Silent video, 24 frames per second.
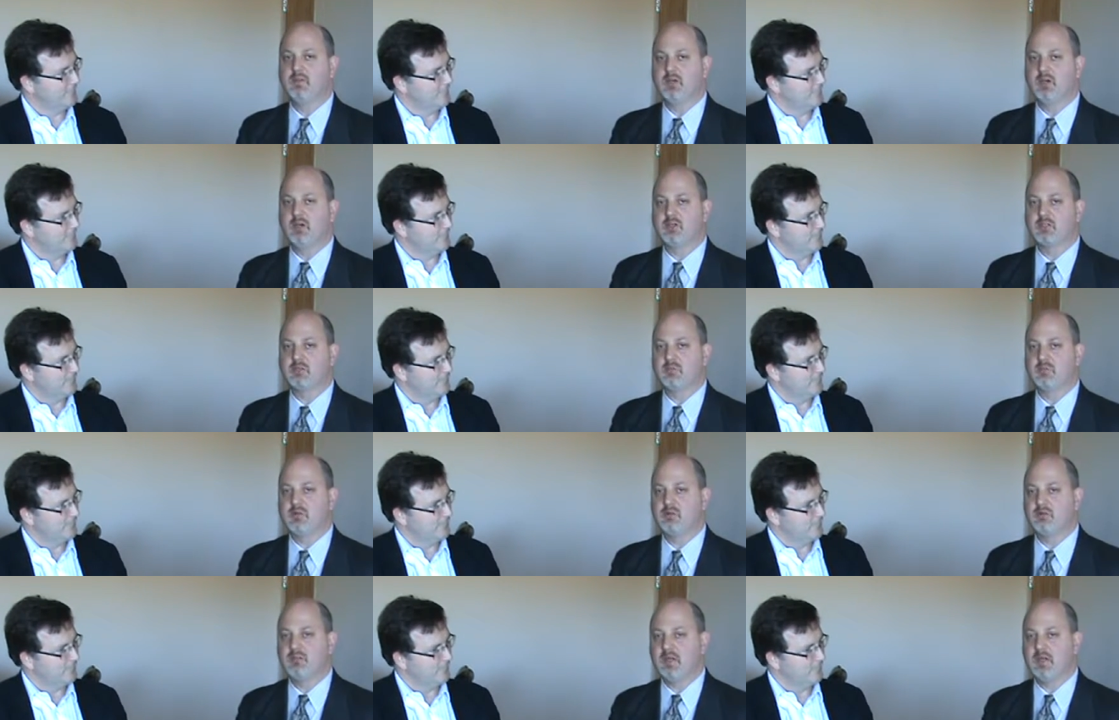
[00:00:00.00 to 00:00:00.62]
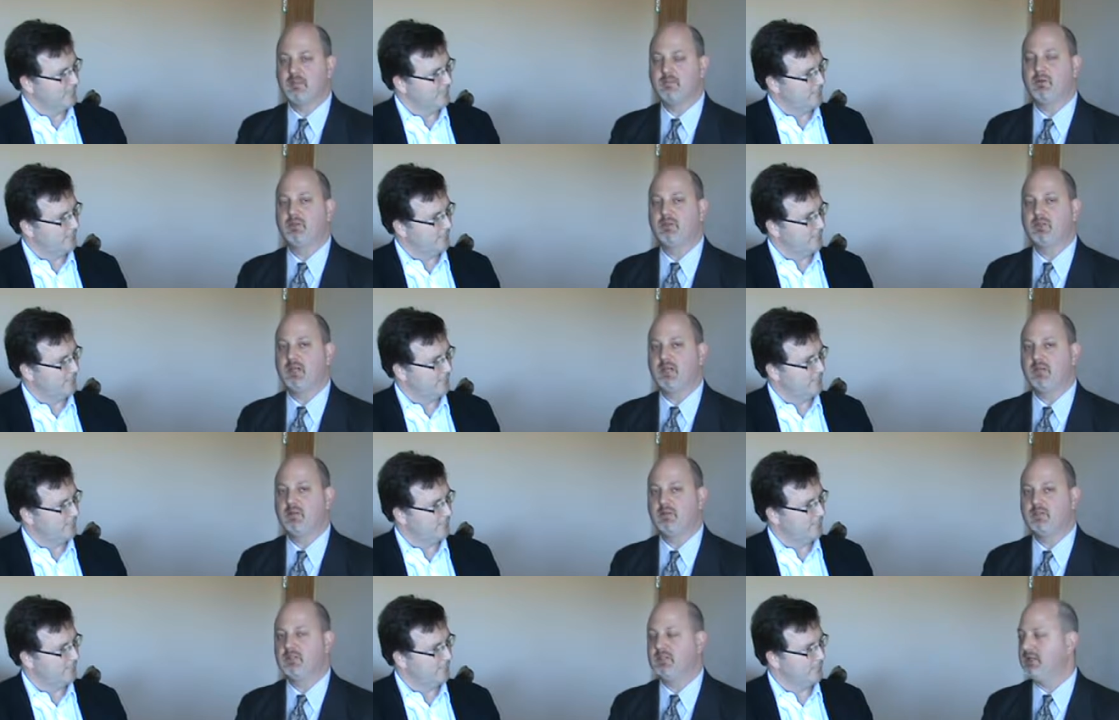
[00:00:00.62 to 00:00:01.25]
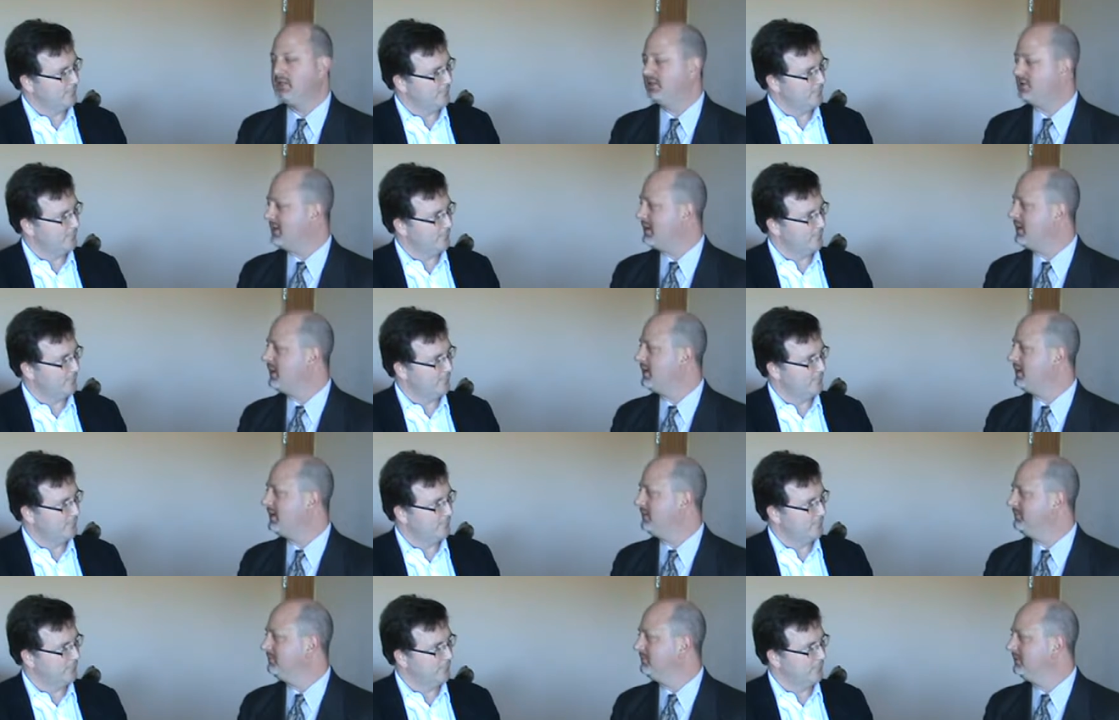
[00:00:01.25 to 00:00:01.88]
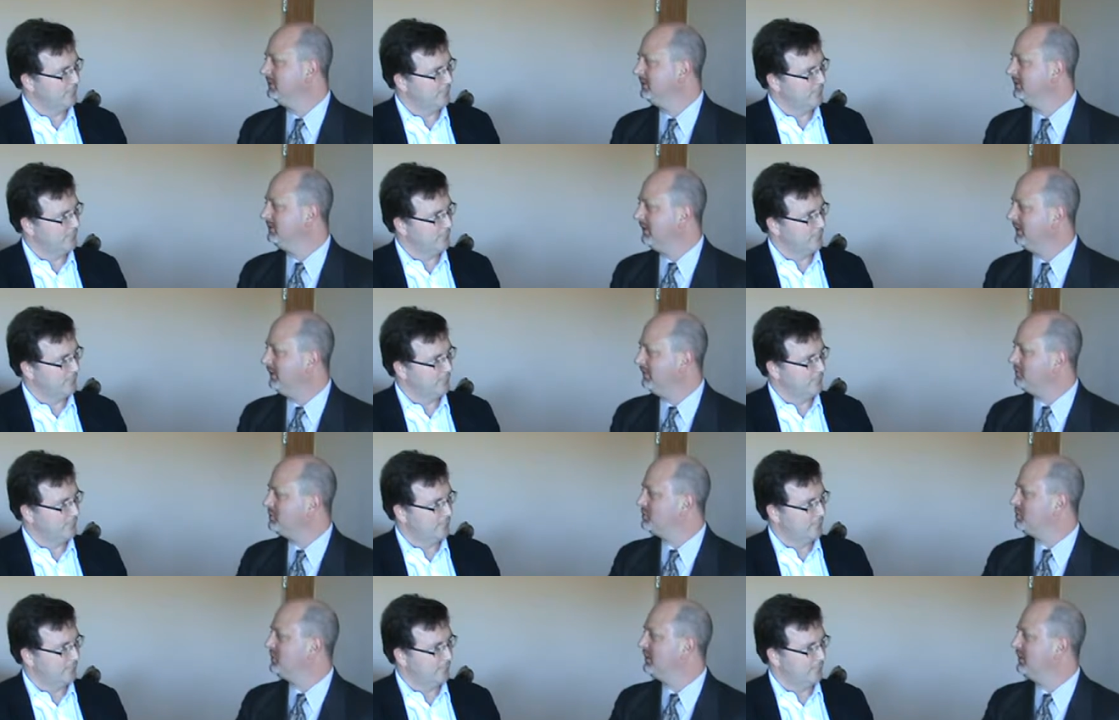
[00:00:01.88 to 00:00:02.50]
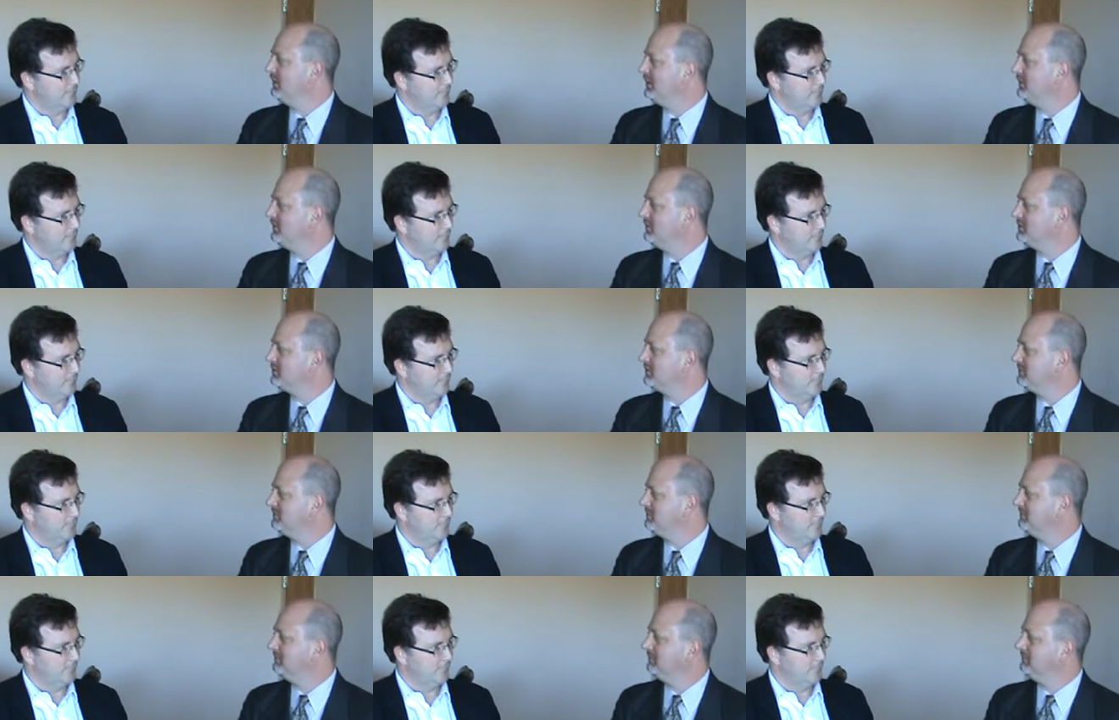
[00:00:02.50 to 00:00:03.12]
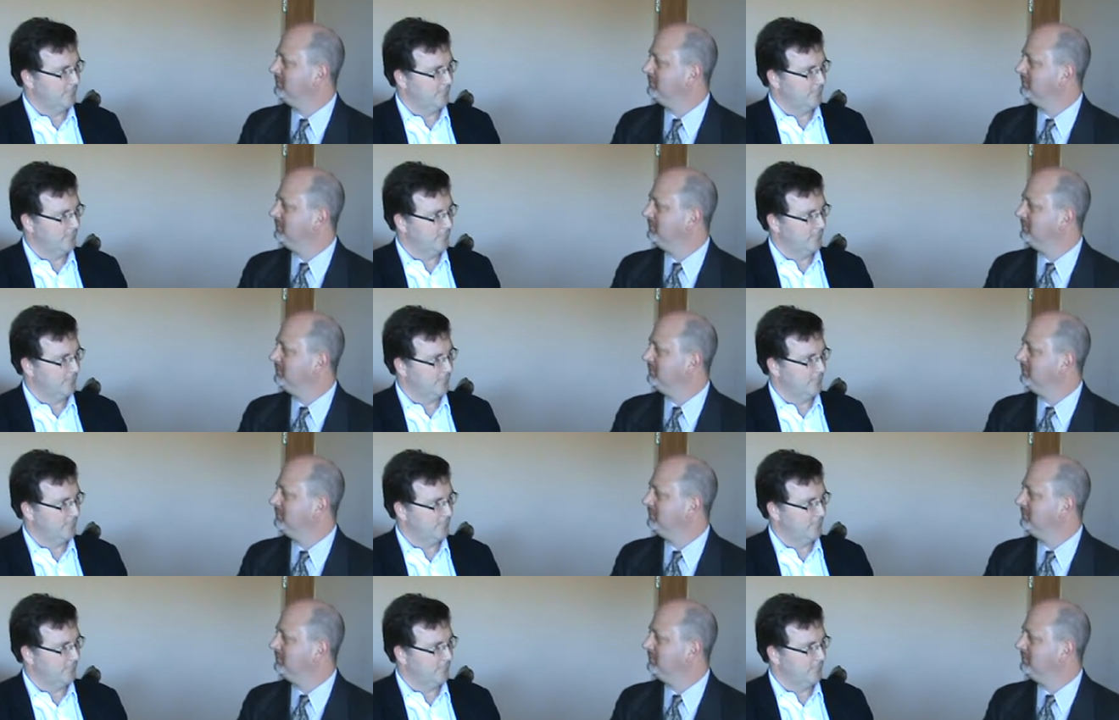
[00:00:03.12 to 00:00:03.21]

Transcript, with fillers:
Speaker 1: the customers that much energy and time, the machines,